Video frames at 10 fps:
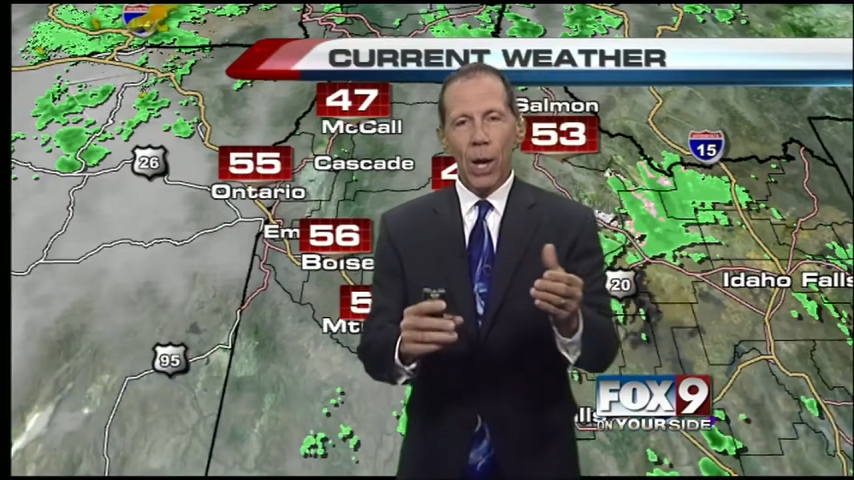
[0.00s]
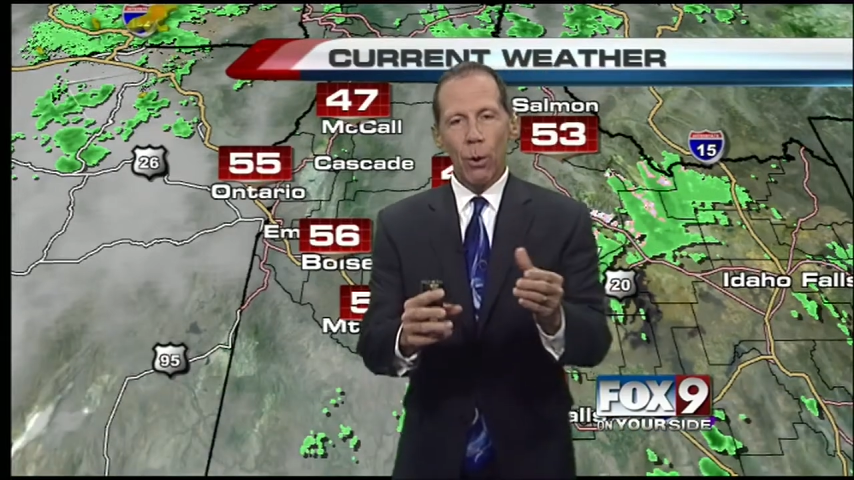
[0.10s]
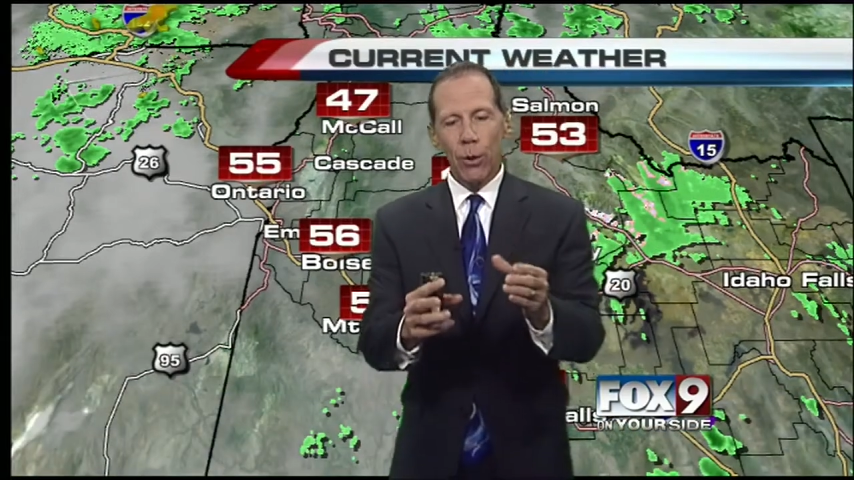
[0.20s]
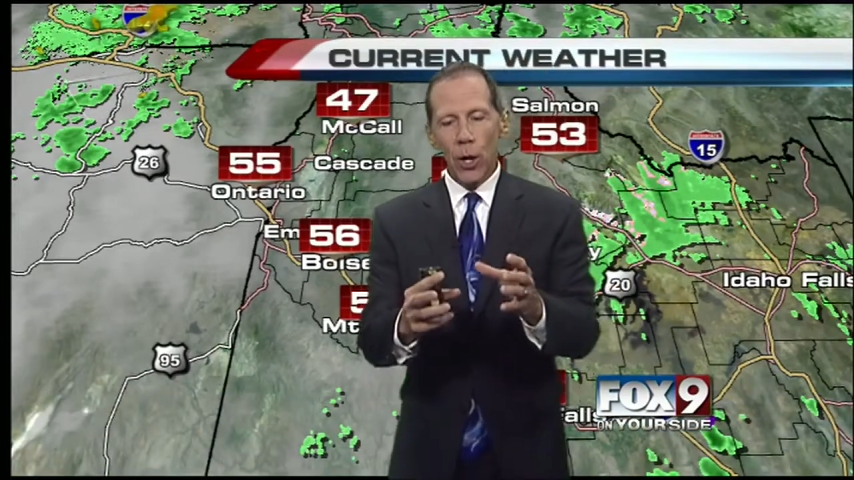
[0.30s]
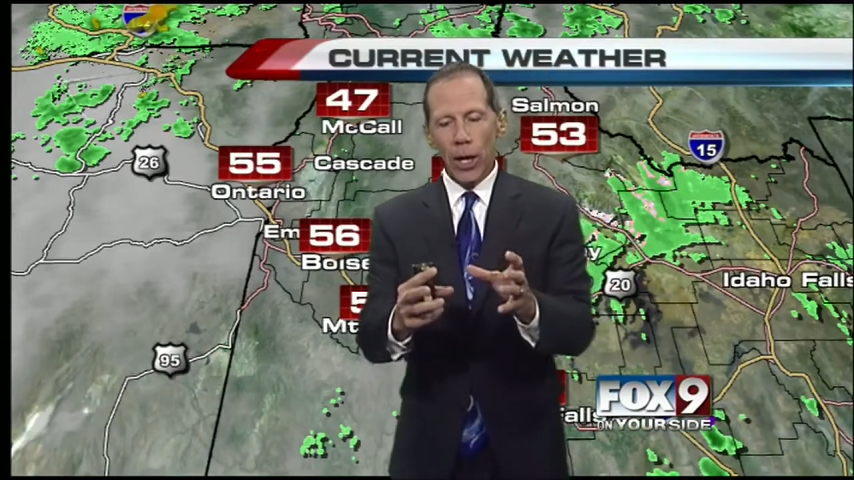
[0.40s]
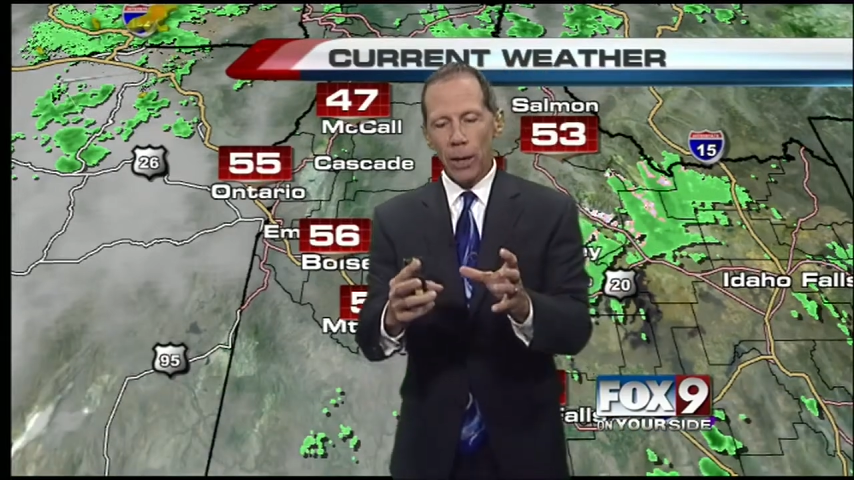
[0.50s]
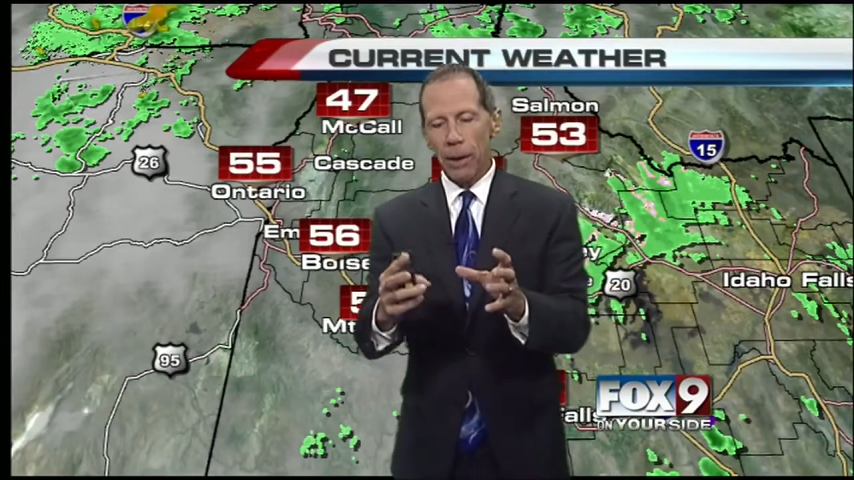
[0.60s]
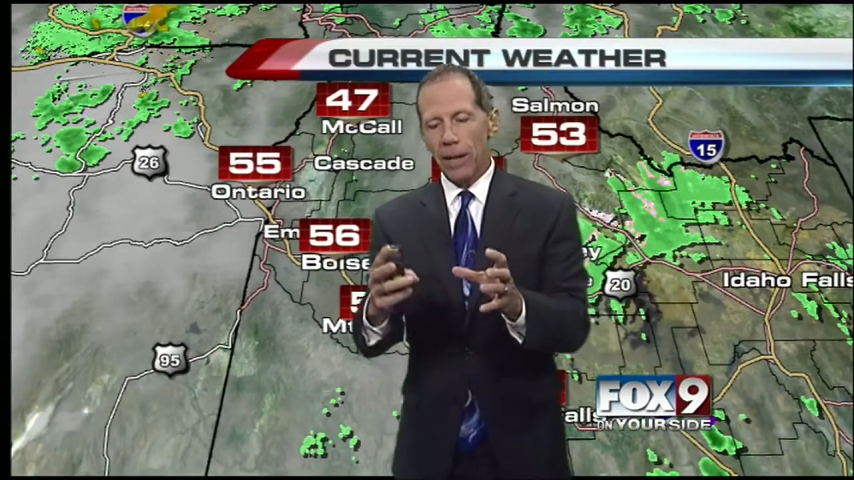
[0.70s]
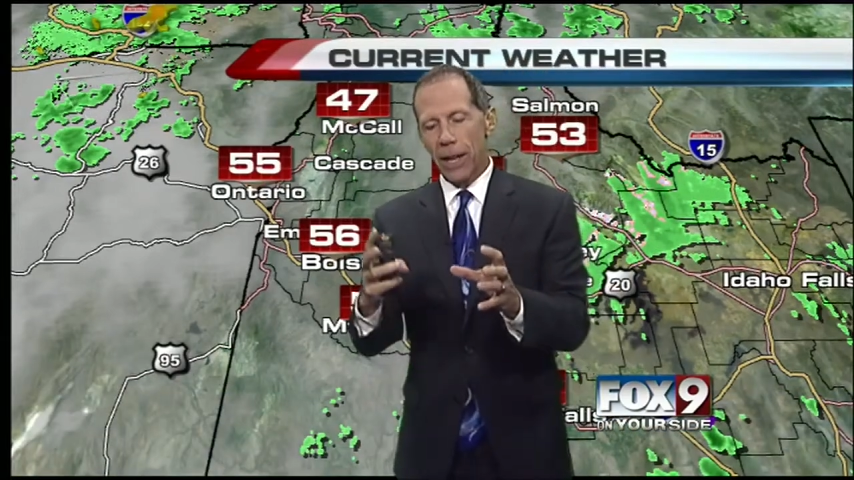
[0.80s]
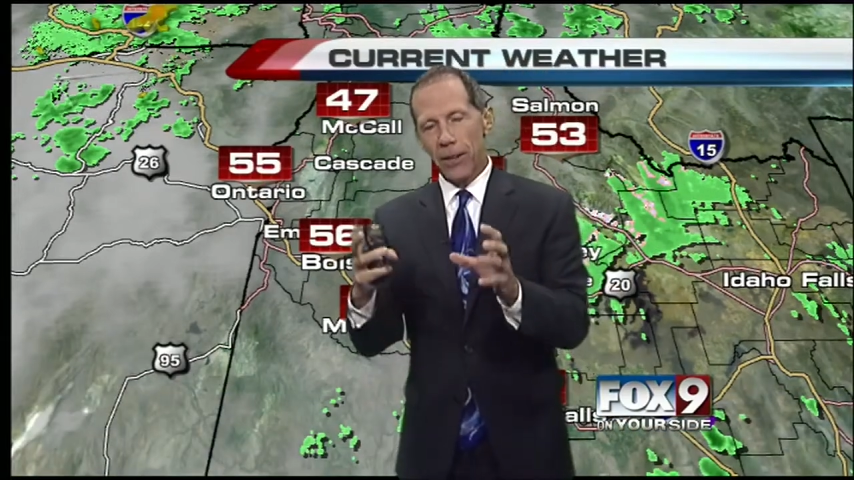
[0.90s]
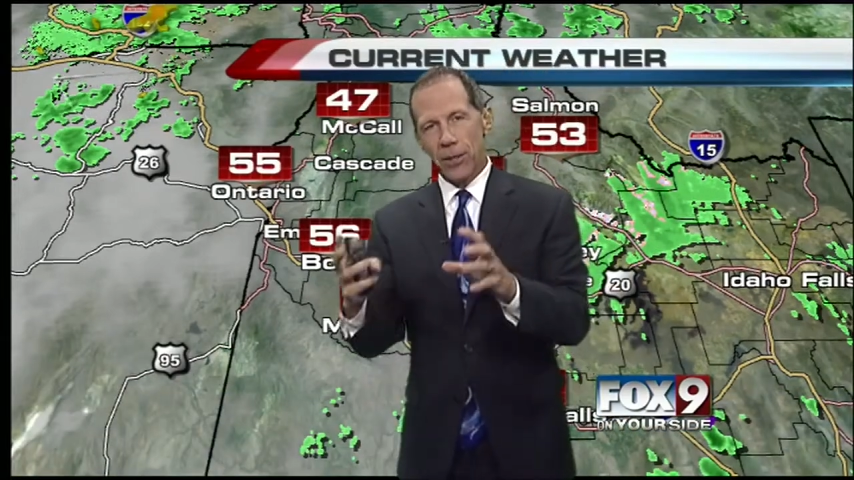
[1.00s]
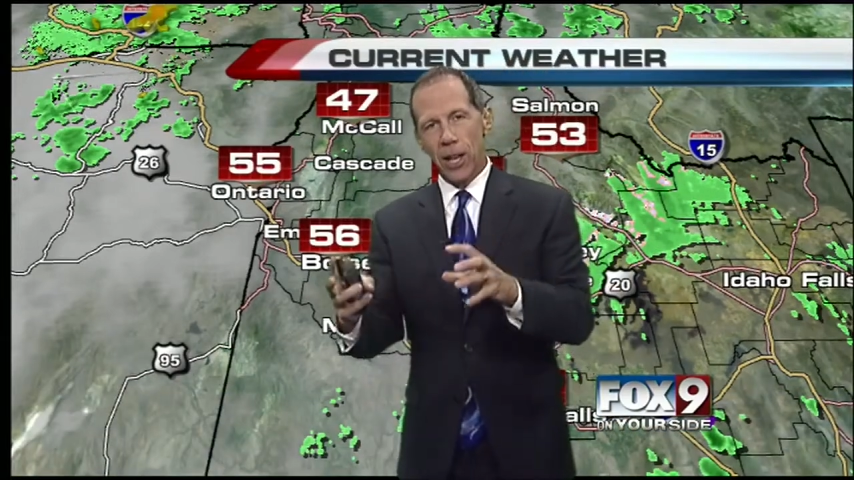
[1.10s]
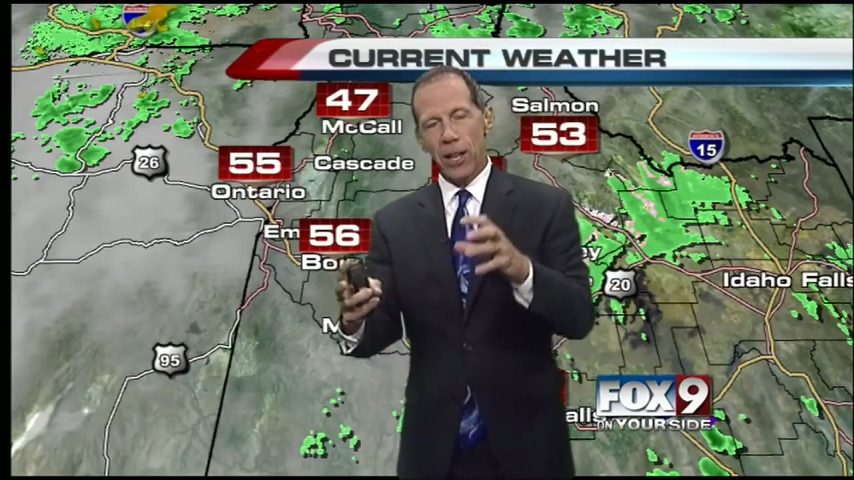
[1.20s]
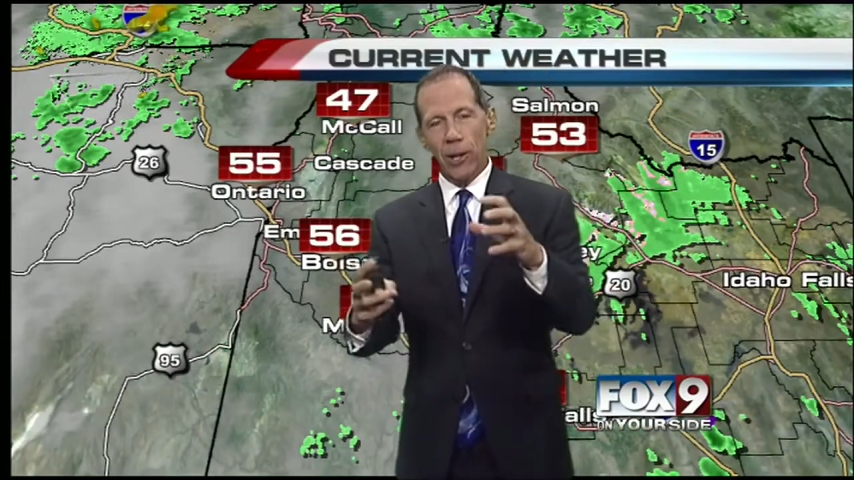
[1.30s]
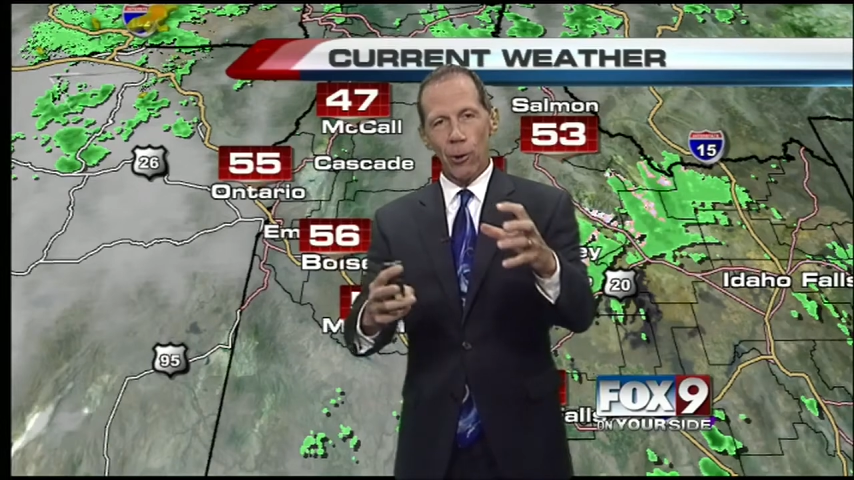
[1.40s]
we were talking about how the
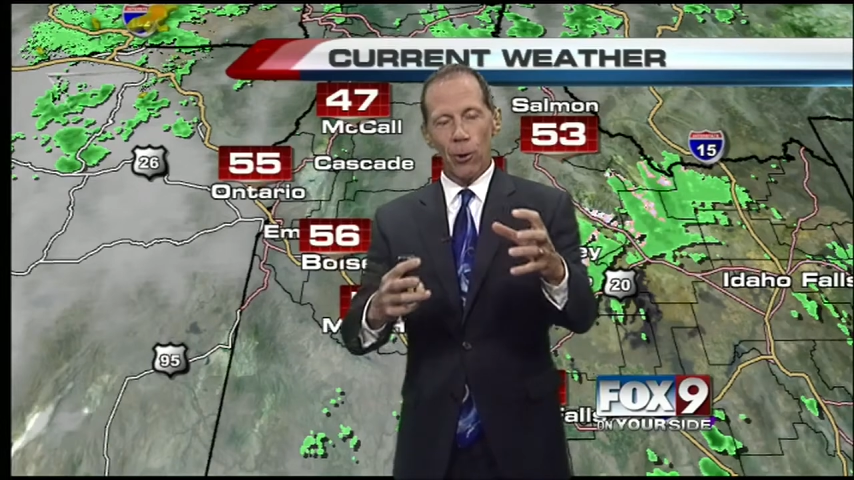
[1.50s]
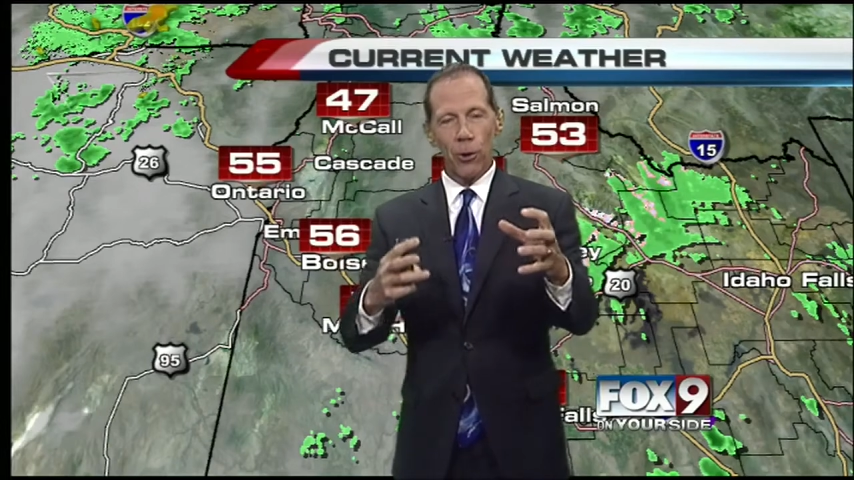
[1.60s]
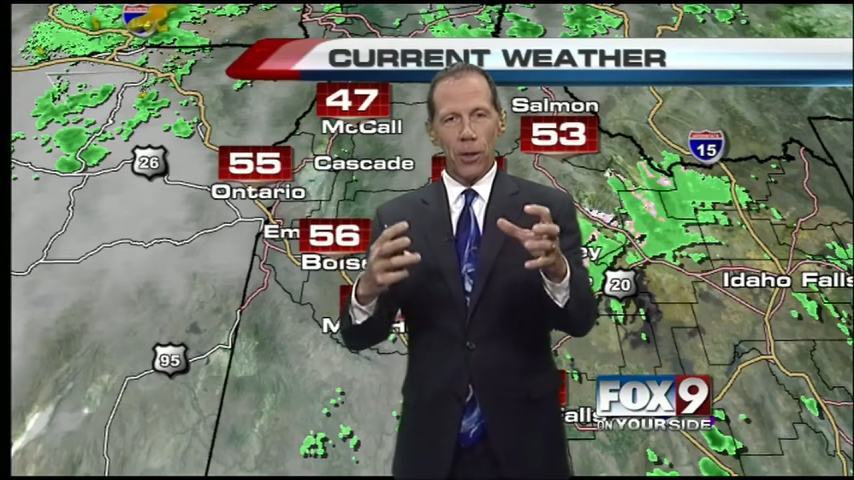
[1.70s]
sun, the earth,